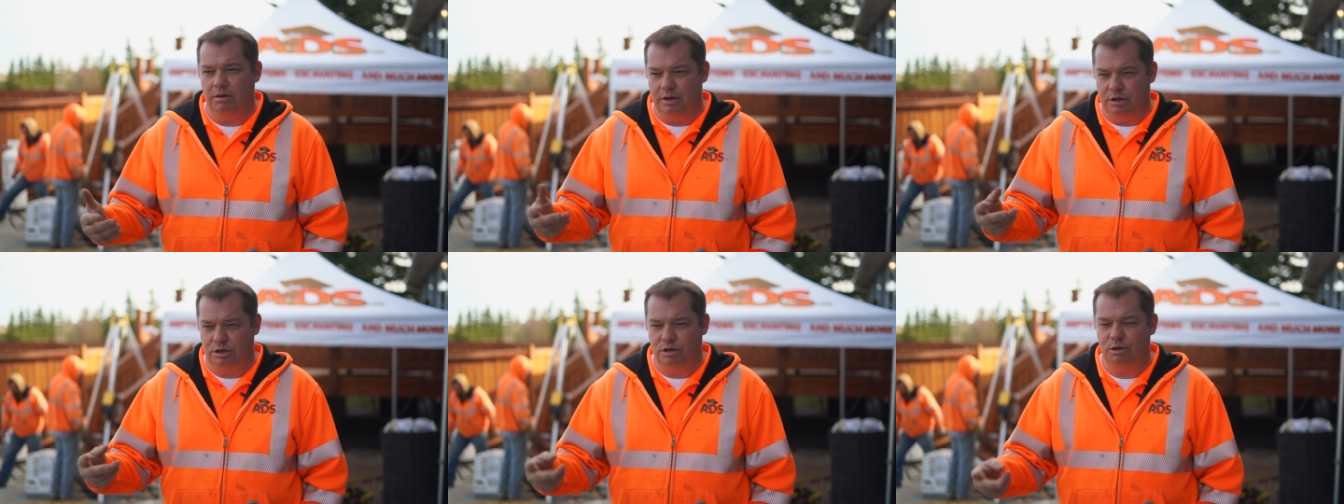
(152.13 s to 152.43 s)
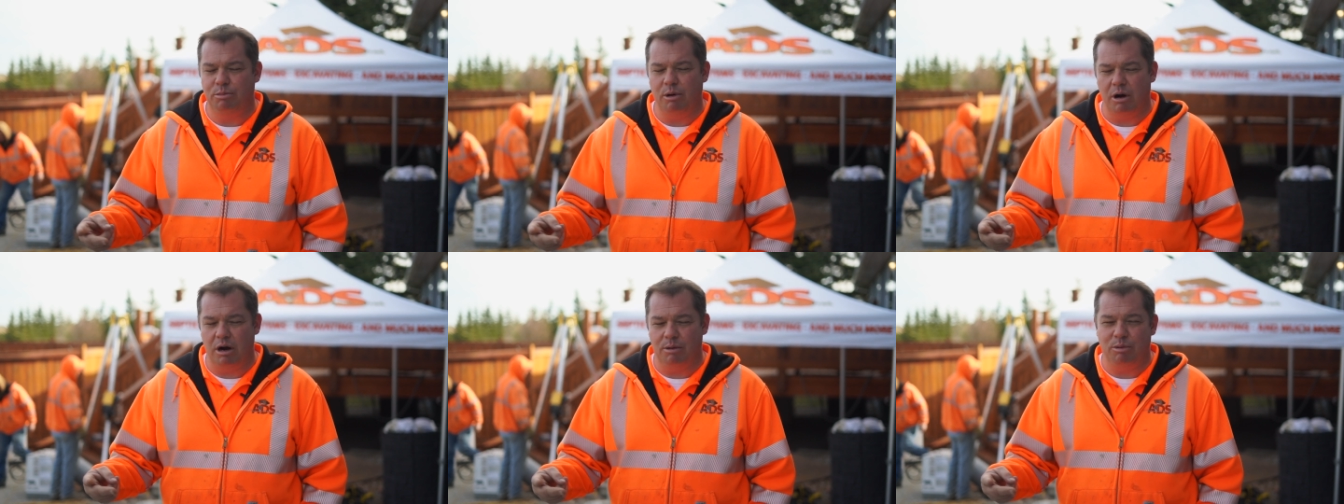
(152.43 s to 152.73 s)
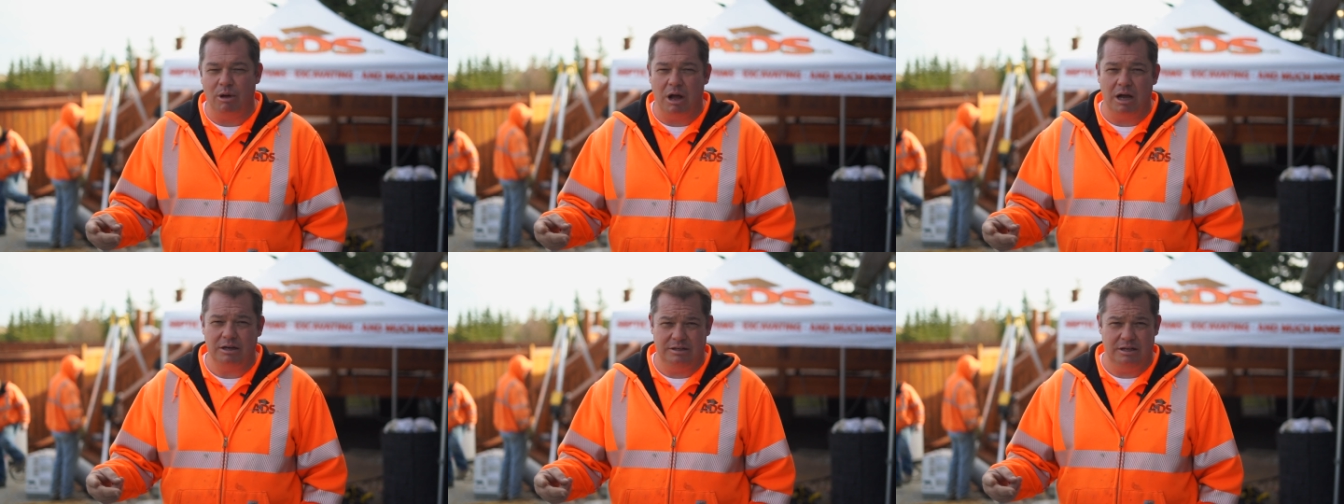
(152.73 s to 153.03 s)
the two-part
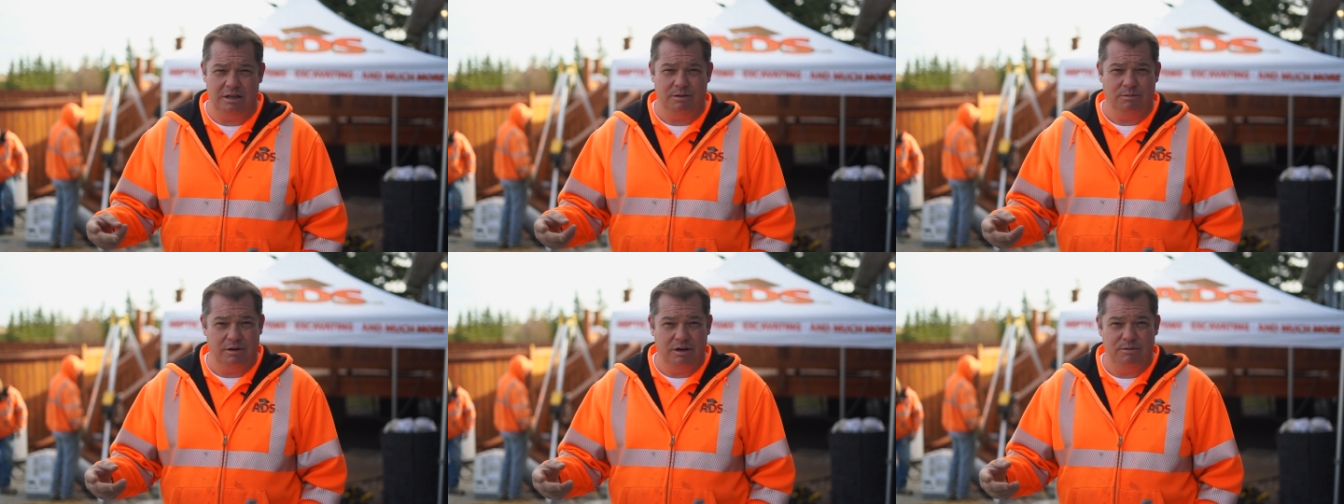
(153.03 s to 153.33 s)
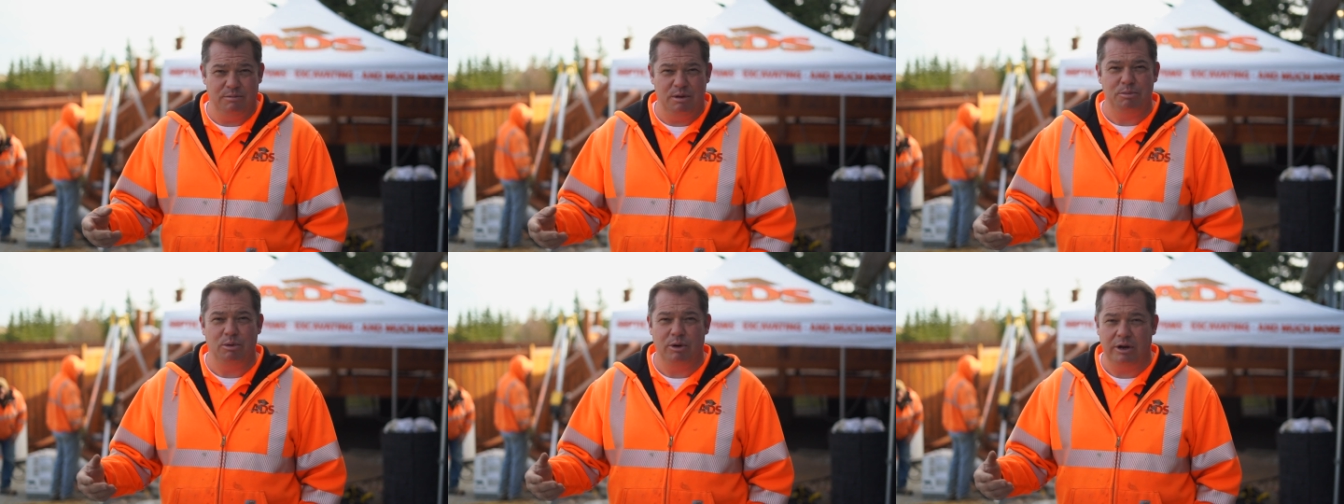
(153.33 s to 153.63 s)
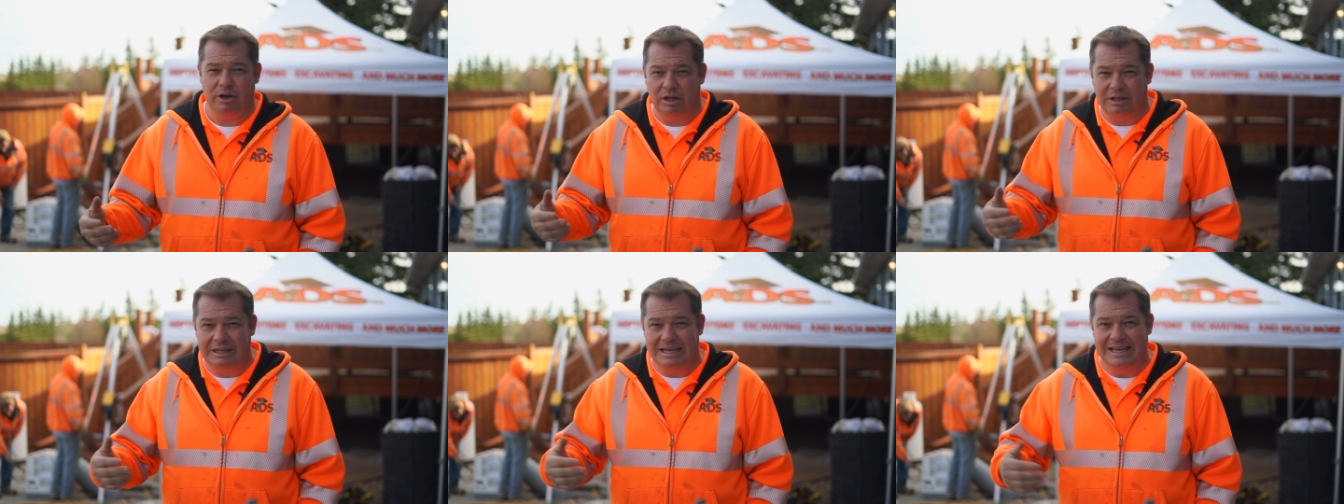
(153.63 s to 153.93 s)
epoxy that we're gonna be
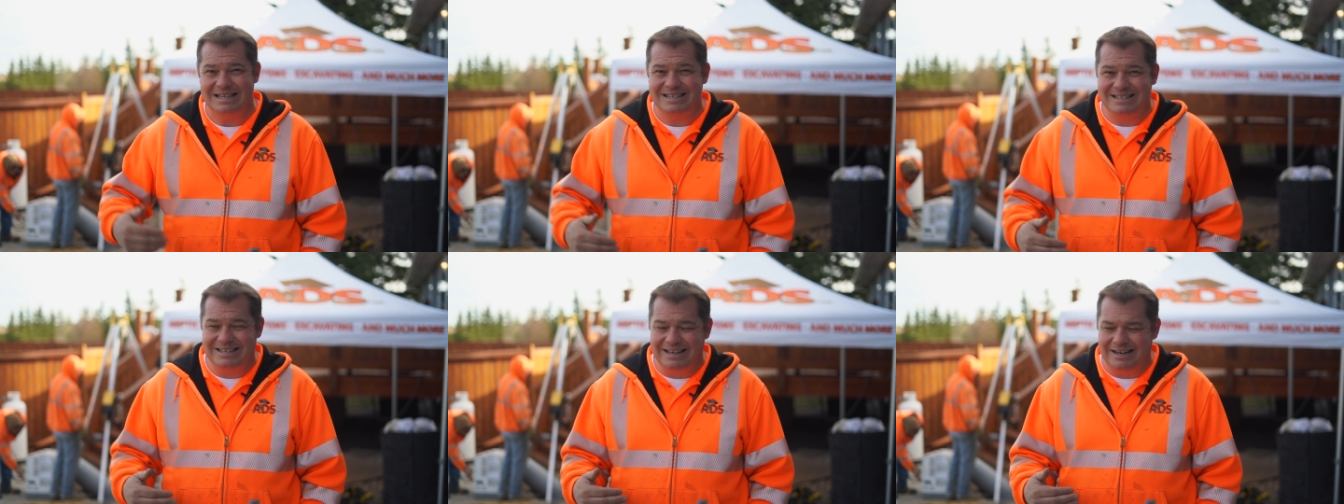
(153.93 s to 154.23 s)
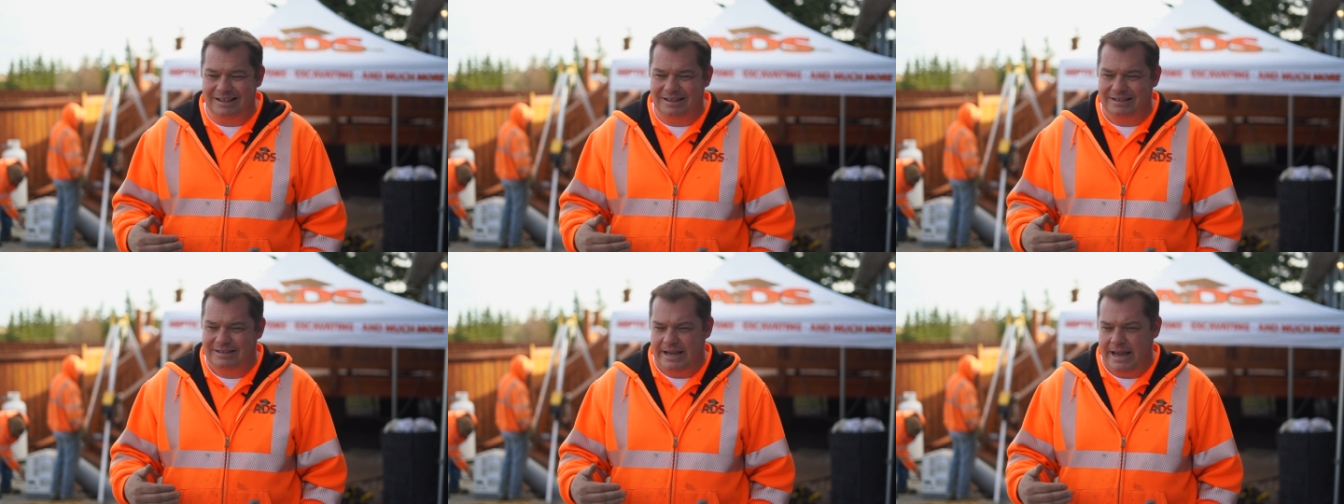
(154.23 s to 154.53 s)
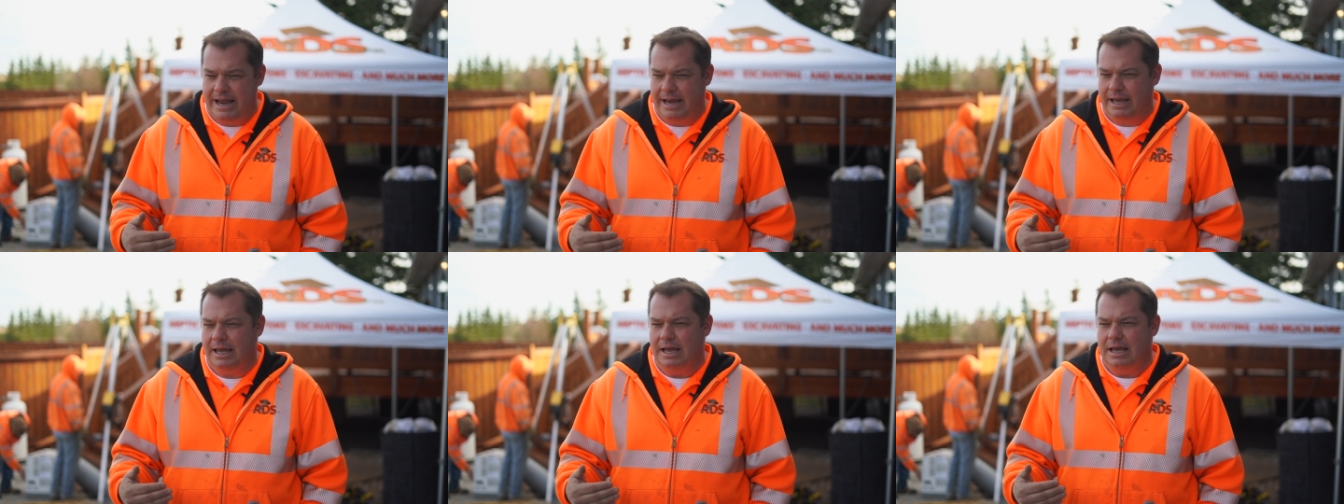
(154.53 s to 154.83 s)
putting on the inside of the
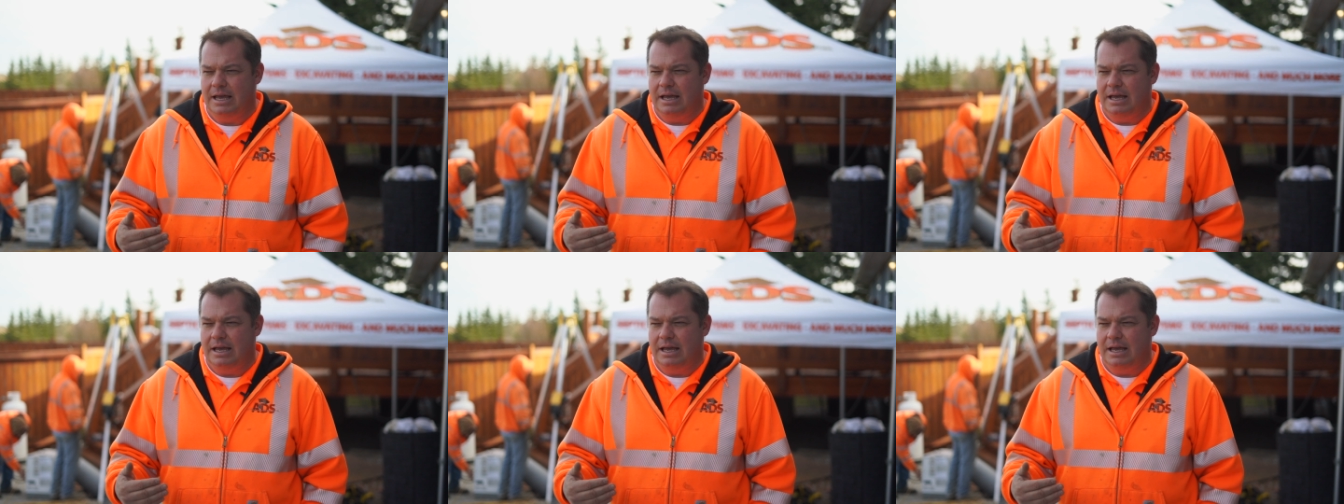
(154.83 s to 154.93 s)
tank.